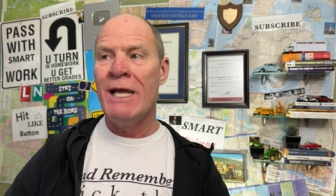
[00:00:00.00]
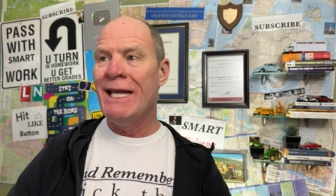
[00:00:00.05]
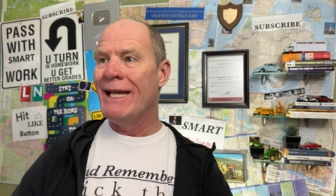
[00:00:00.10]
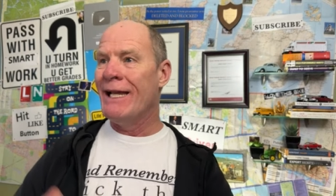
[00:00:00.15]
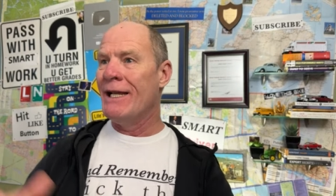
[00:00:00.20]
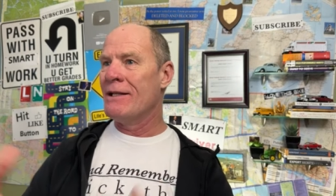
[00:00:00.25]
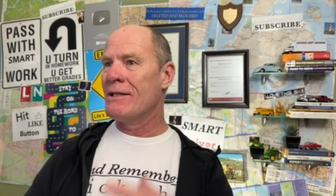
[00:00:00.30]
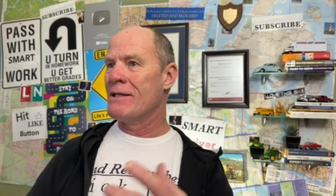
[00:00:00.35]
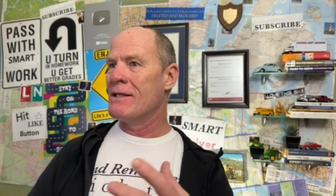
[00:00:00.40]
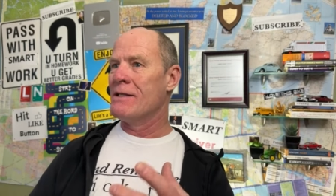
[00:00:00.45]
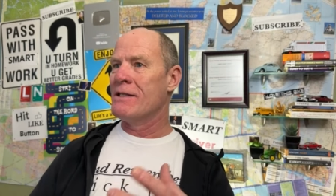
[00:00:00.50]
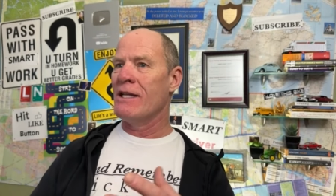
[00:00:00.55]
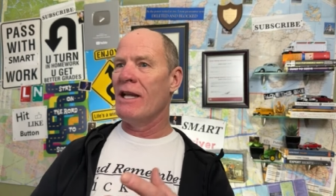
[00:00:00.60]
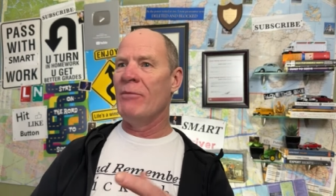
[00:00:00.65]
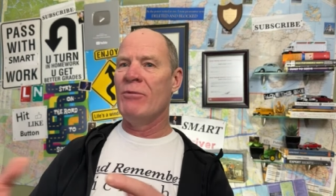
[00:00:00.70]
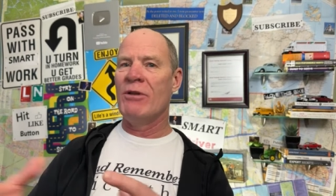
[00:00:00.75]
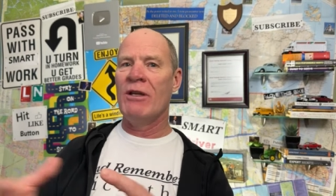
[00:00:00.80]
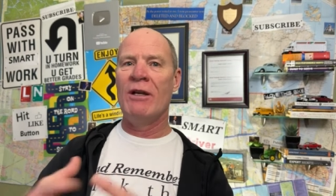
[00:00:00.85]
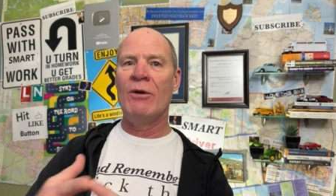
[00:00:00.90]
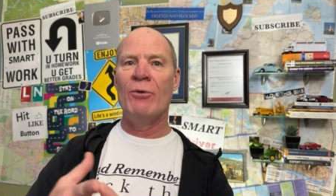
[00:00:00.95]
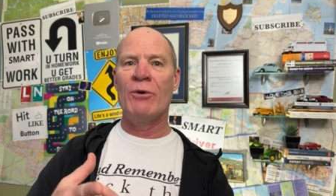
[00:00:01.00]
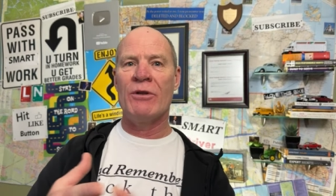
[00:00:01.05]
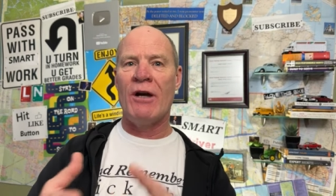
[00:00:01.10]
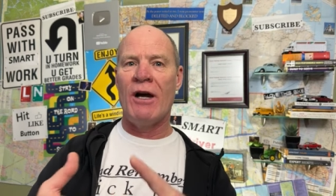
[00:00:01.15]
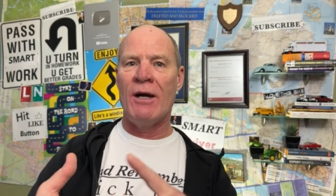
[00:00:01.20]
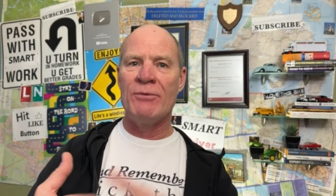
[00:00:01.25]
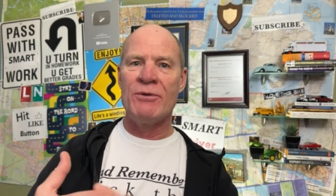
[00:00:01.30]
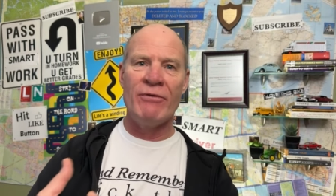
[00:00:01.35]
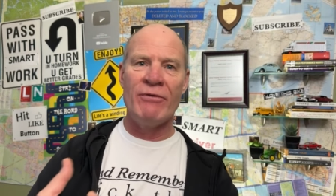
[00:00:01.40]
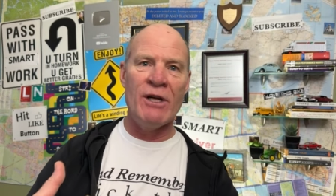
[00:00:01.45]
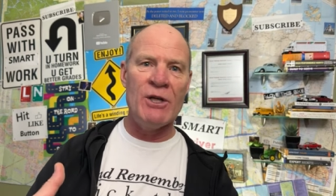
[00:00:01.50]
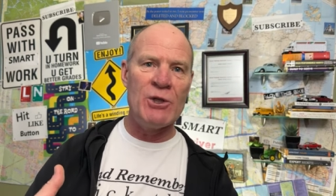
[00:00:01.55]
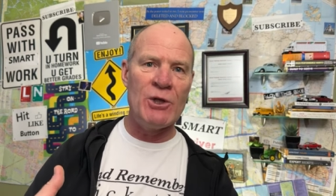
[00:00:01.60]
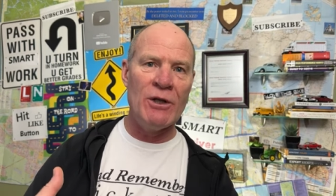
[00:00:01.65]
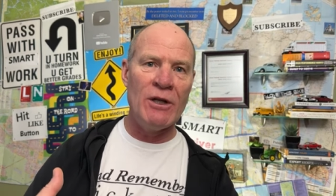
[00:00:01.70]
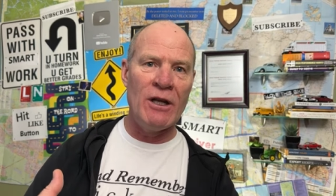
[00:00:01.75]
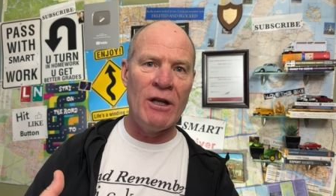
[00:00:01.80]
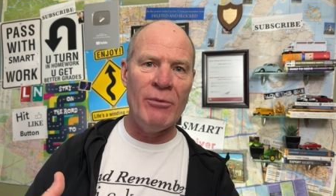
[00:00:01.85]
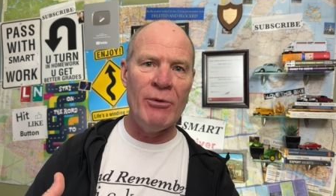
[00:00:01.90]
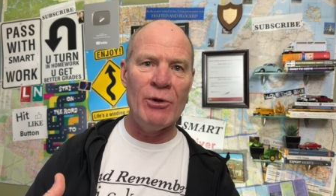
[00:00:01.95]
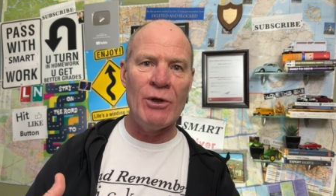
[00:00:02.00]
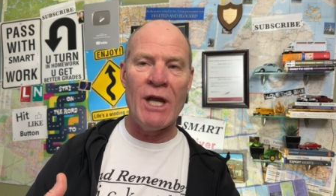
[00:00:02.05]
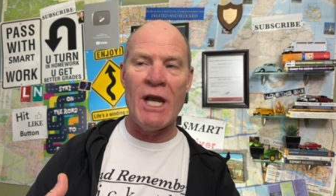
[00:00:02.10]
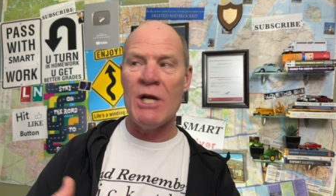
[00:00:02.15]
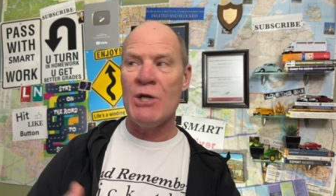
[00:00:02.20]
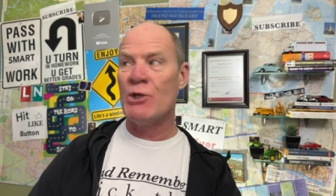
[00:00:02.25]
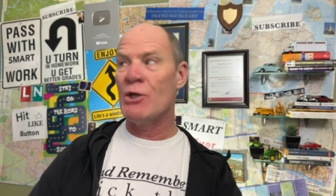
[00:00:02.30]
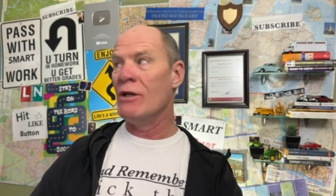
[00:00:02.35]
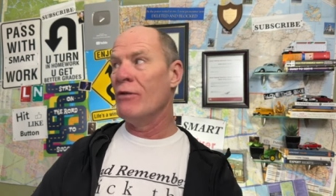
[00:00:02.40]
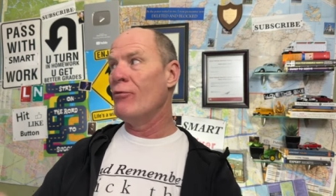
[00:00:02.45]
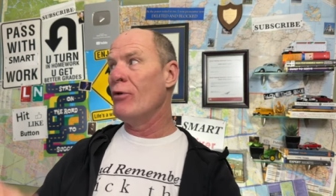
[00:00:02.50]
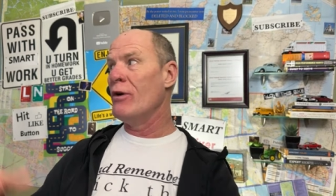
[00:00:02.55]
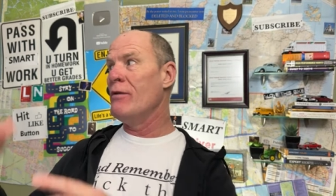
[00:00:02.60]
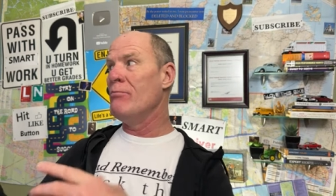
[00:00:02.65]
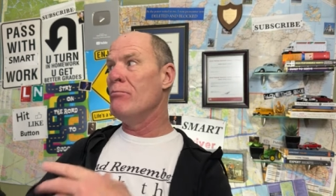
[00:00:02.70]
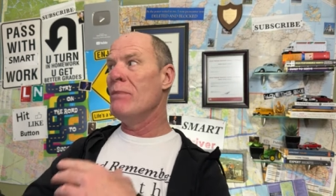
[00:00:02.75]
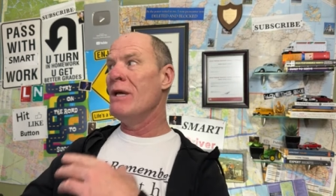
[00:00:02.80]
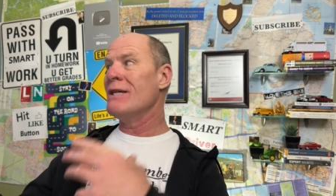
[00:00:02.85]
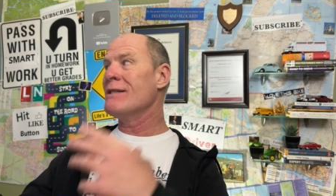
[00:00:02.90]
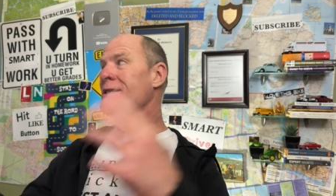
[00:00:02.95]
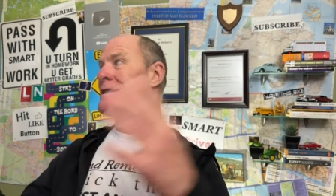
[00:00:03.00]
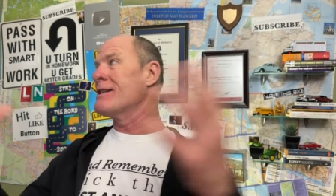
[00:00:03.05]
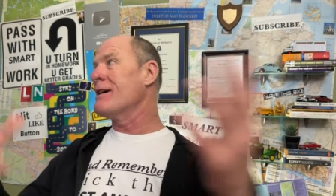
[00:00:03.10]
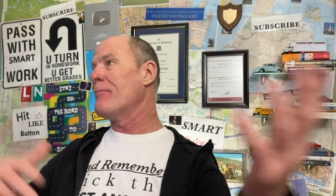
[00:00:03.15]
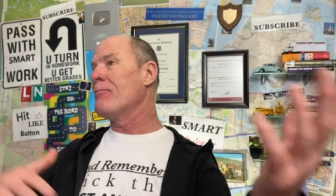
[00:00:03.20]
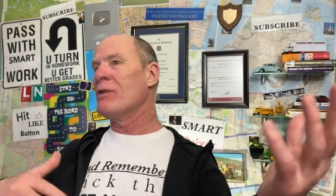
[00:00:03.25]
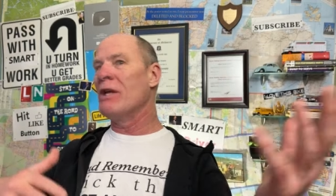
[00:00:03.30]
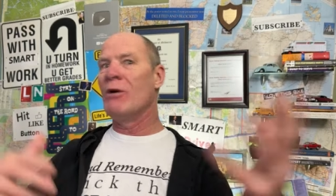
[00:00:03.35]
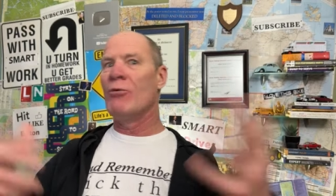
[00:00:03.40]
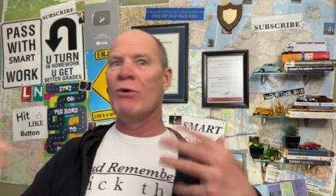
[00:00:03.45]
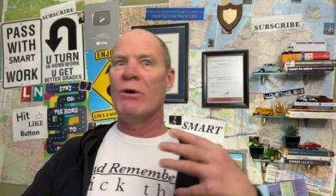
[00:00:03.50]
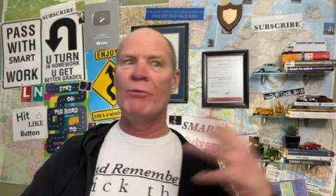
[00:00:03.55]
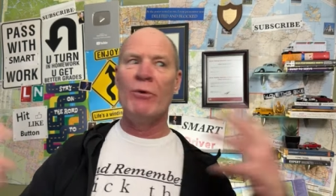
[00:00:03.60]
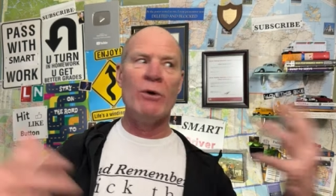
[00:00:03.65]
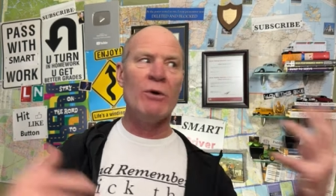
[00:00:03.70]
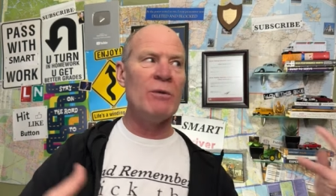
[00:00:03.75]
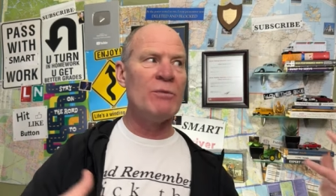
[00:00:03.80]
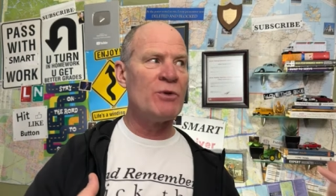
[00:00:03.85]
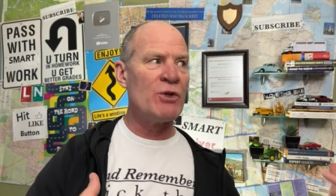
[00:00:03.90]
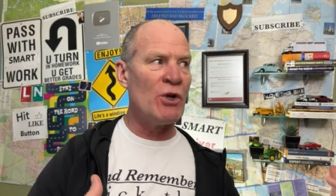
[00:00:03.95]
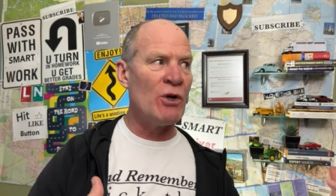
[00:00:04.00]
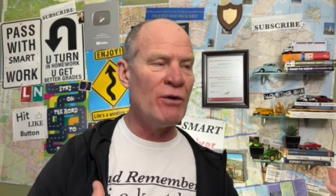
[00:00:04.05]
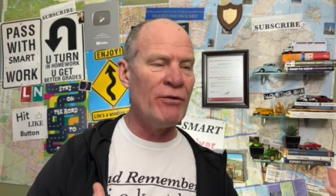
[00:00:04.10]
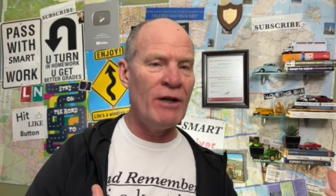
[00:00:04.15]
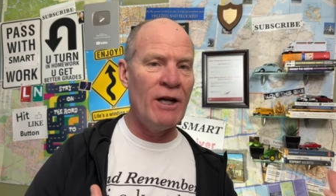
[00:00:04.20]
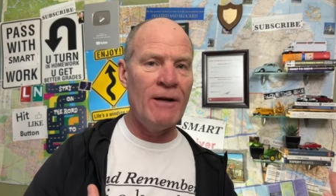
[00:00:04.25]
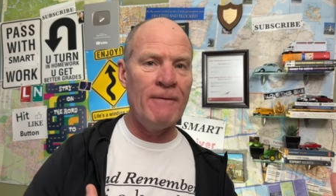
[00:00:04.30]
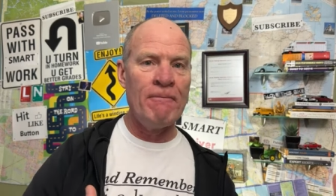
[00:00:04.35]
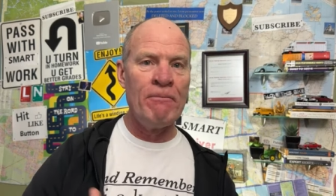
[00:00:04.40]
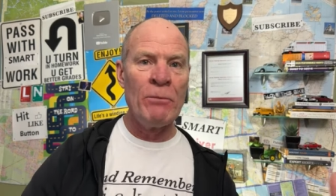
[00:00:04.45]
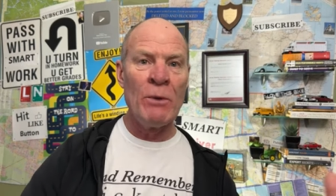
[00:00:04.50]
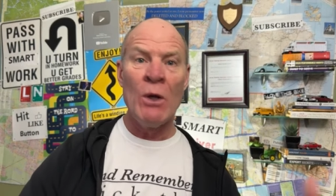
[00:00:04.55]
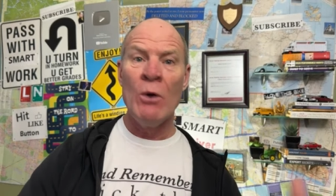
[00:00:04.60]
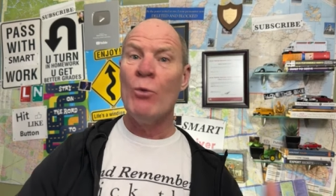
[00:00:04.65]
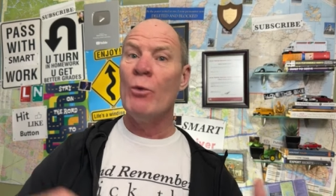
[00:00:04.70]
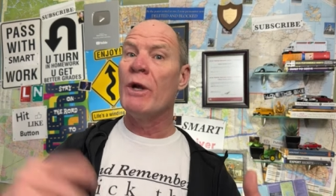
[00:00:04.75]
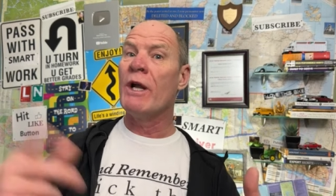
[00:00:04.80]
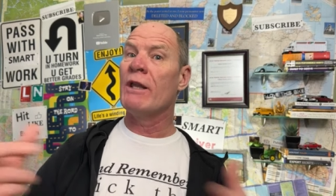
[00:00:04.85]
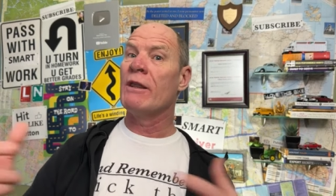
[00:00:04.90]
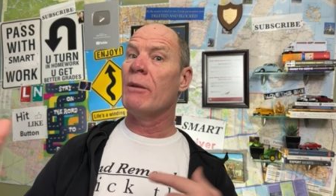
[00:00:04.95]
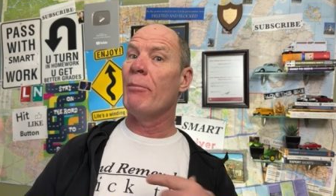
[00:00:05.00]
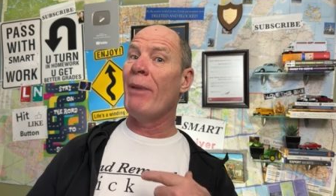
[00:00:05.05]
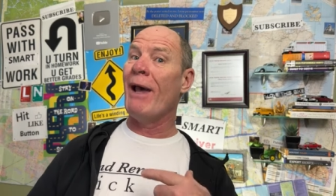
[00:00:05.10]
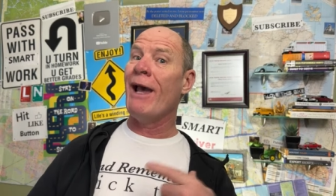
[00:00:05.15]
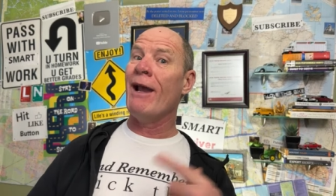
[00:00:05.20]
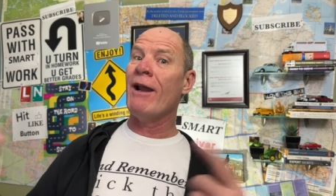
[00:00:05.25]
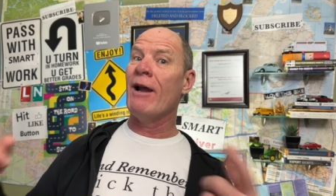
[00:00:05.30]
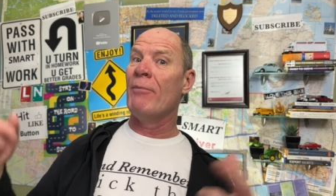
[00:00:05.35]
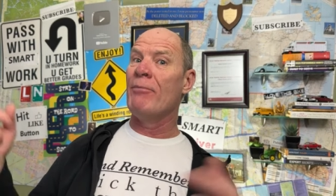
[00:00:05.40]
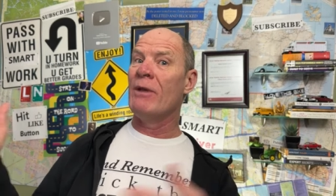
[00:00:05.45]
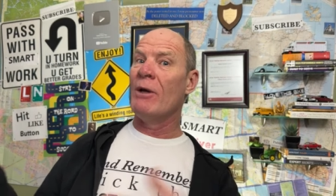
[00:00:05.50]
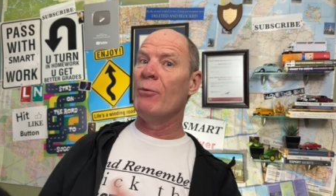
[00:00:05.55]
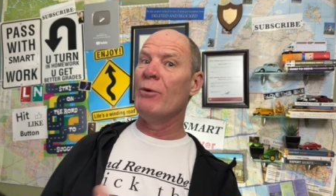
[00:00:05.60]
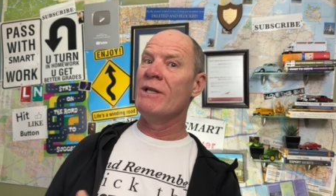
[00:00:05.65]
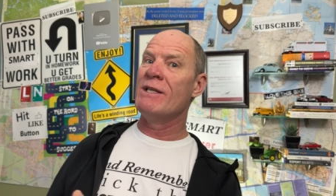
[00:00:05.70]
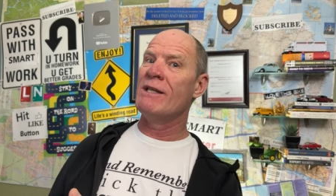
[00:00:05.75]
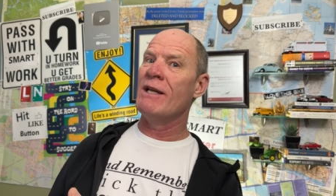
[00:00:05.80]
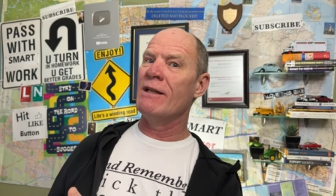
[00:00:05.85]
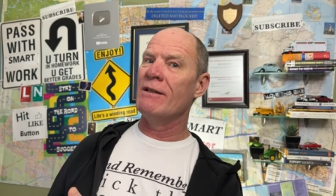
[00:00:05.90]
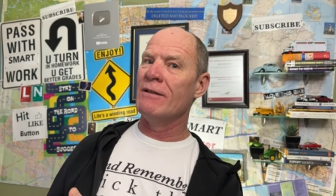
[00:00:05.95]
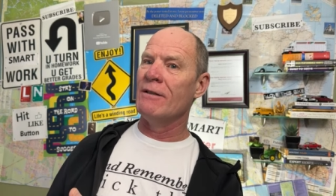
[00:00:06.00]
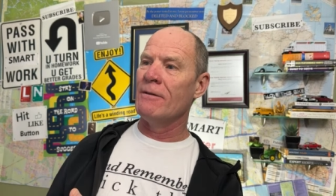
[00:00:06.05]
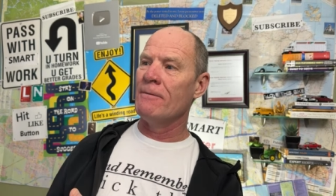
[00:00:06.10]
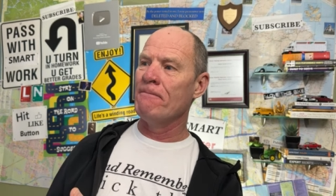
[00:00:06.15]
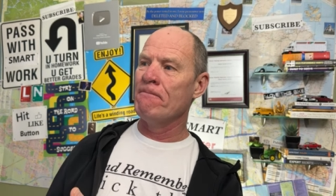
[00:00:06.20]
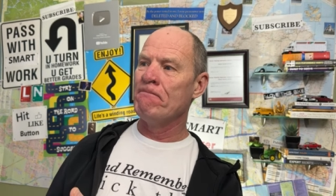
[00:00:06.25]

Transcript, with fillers: It's the same thing with observation and communication. If we miss something when we're observing, we got the backup that we signal.